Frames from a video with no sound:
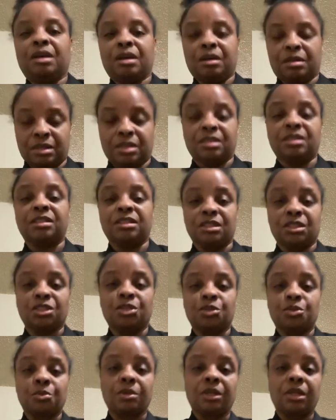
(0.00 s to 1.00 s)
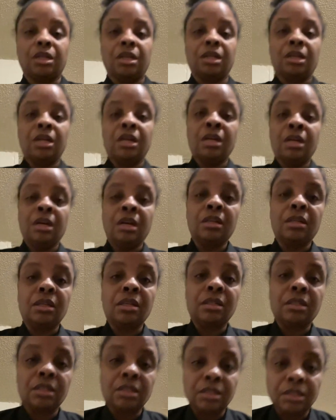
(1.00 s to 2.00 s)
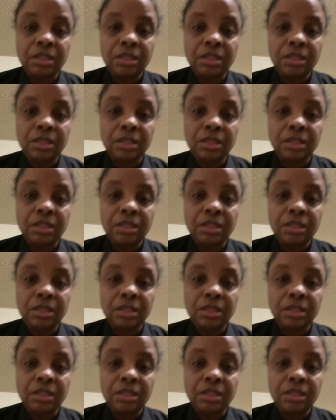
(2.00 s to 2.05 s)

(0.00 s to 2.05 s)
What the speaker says: this is